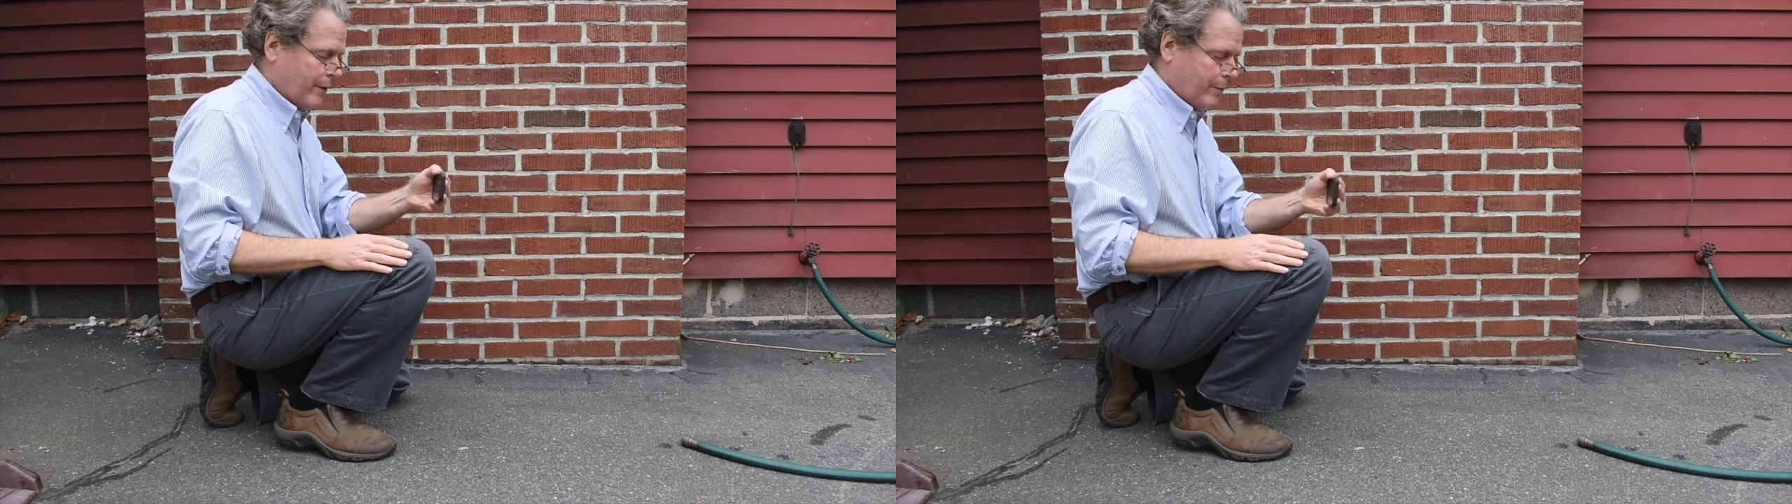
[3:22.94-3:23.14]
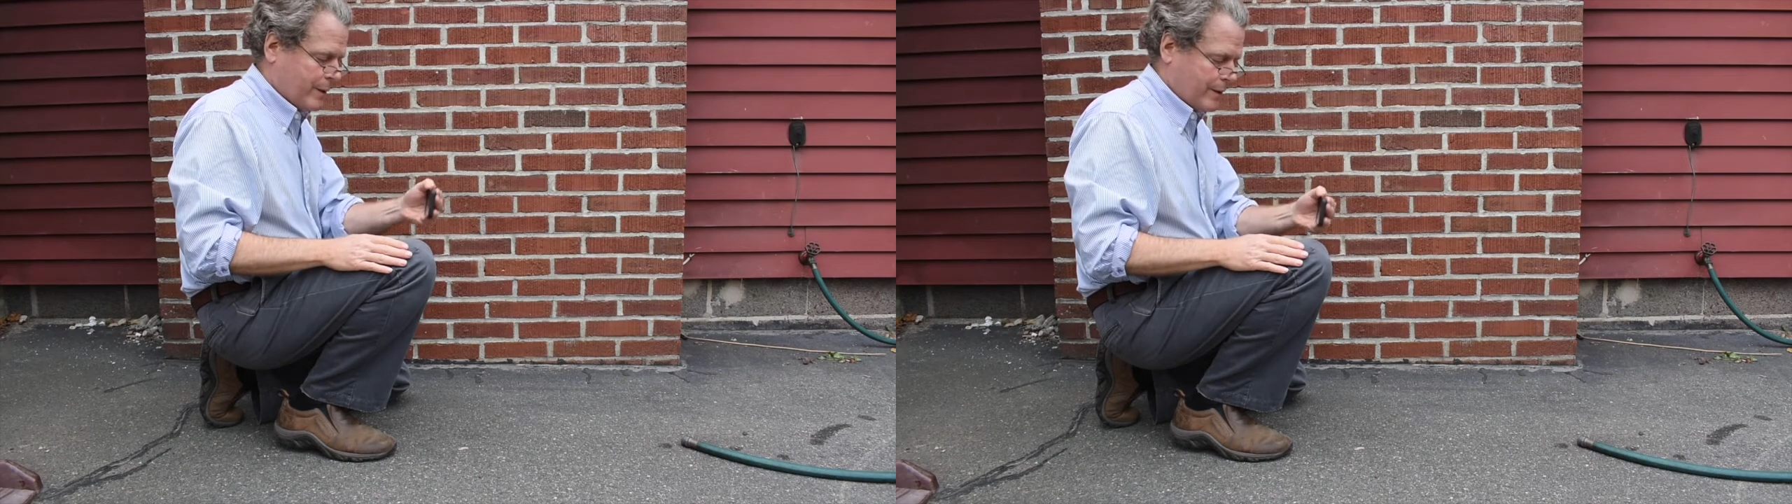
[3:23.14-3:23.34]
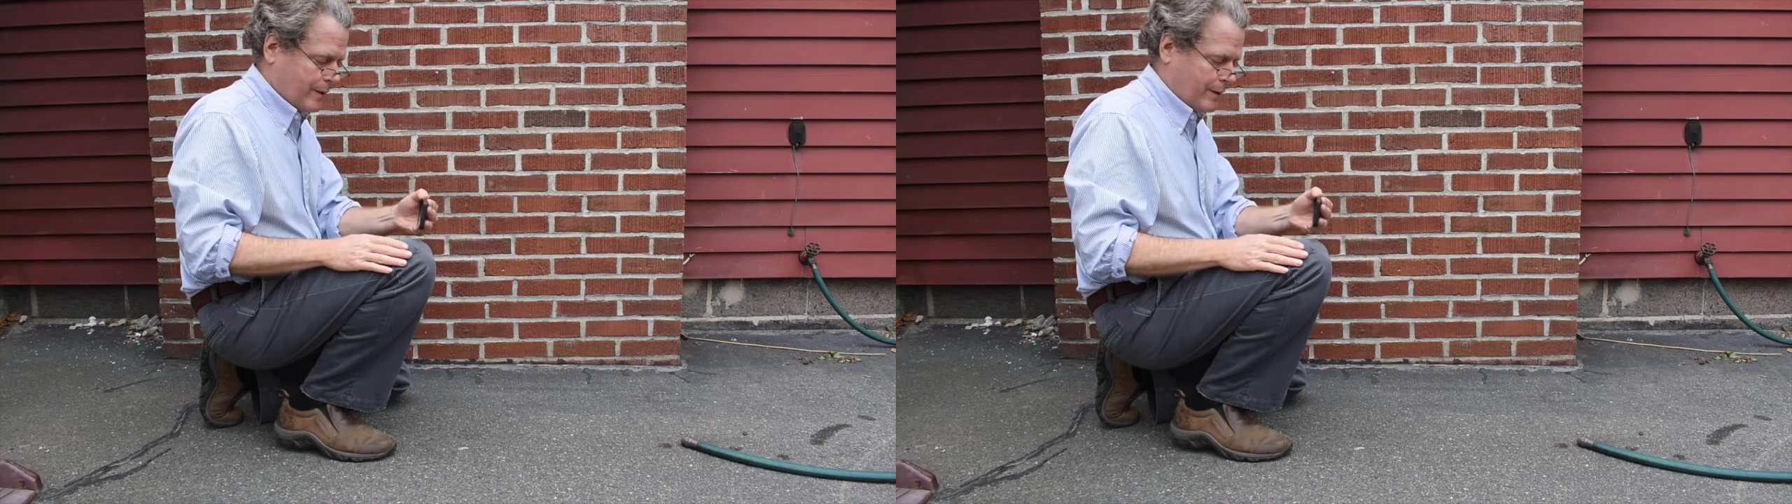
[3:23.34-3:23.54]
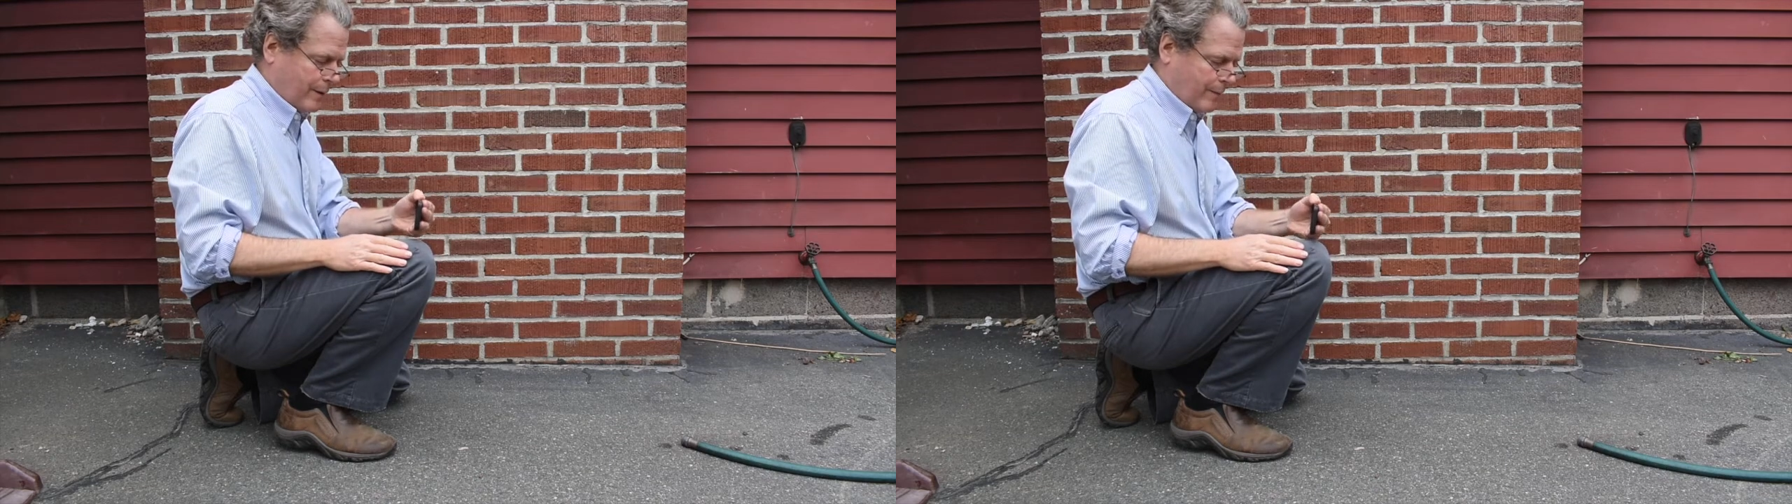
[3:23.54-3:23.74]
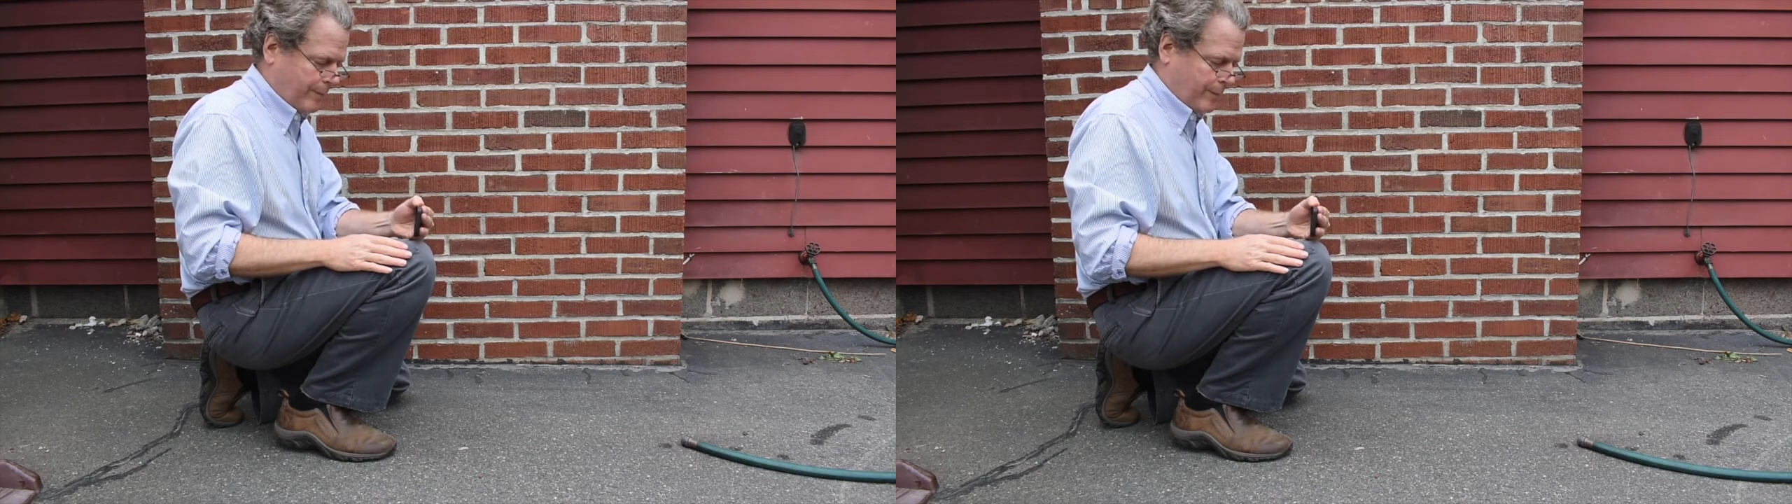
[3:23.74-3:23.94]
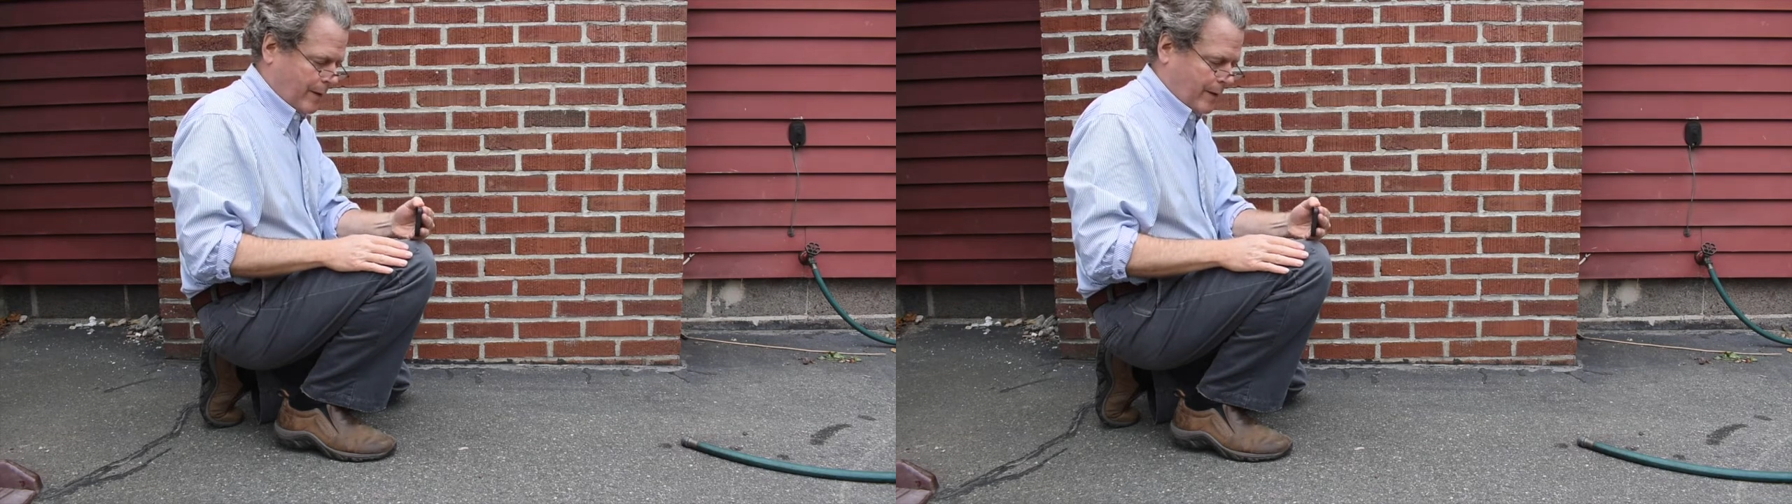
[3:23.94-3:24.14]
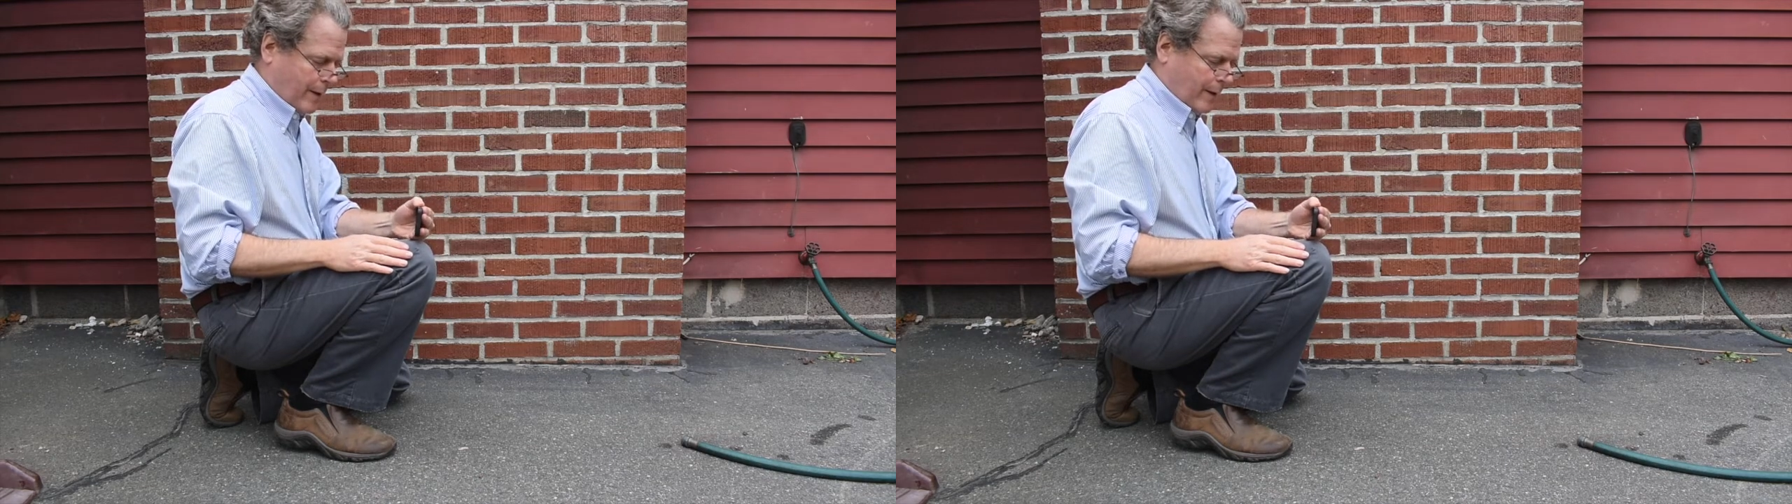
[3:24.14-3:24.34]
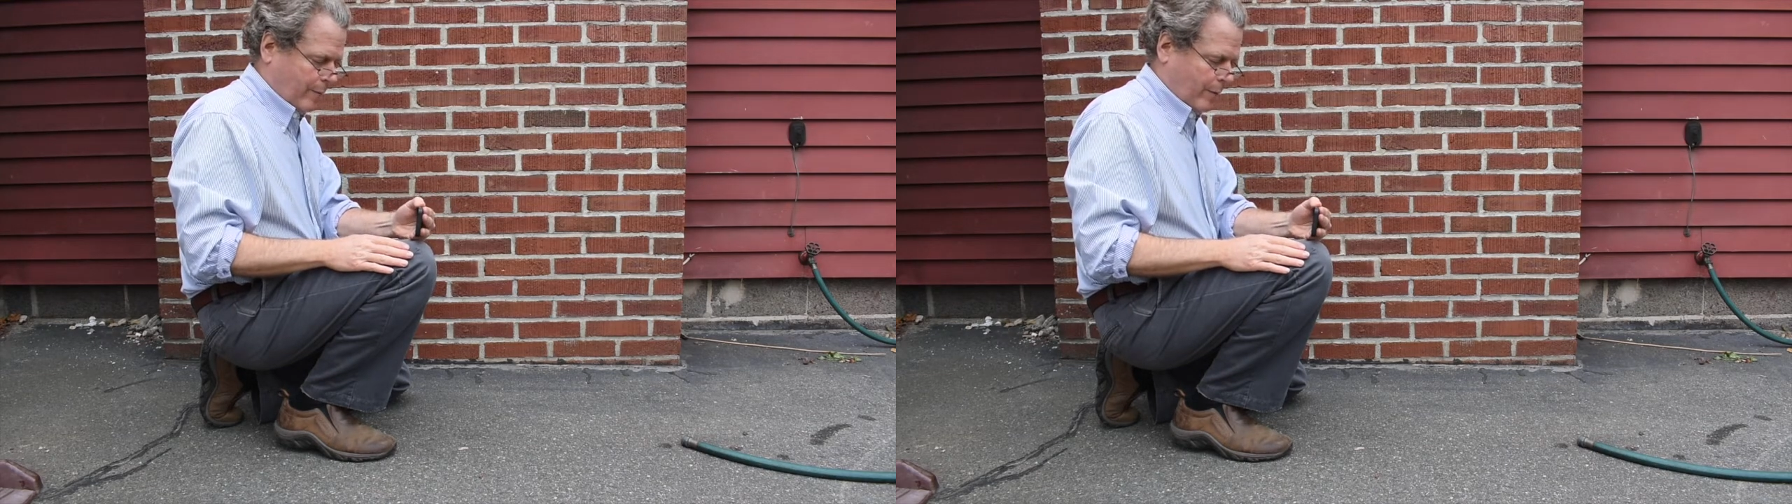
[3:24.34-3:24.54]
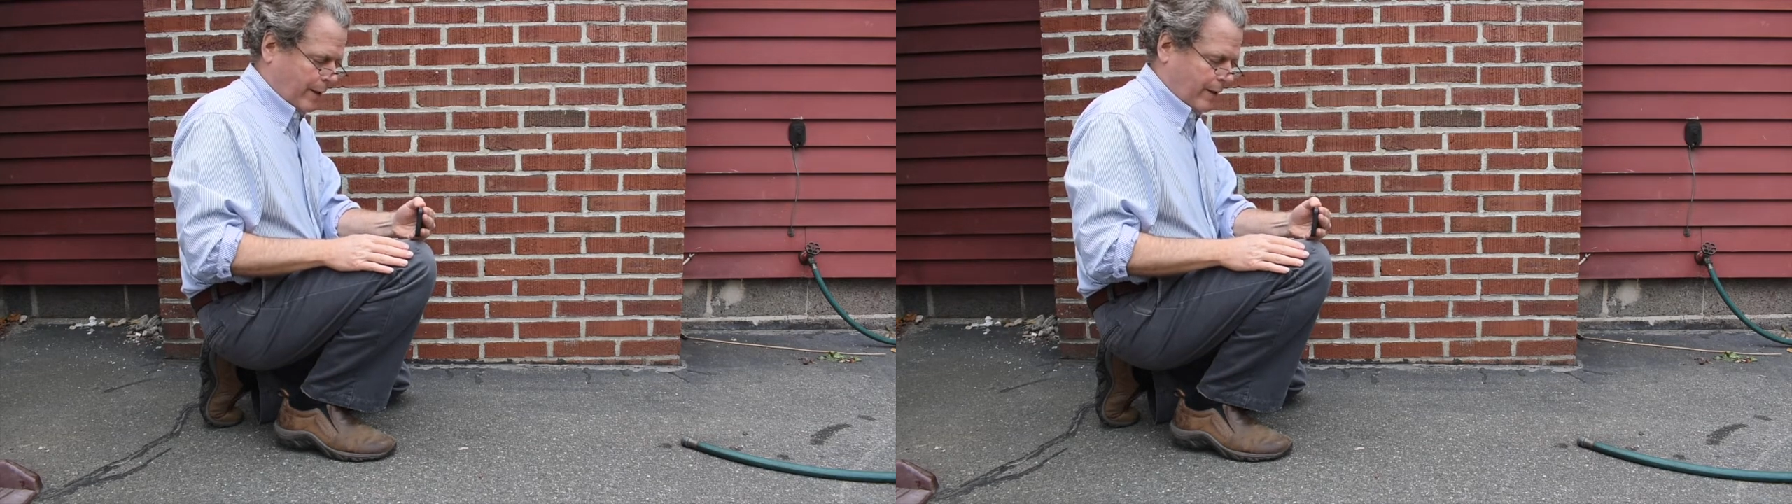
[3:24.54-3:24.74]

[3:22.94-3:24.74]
the position, bring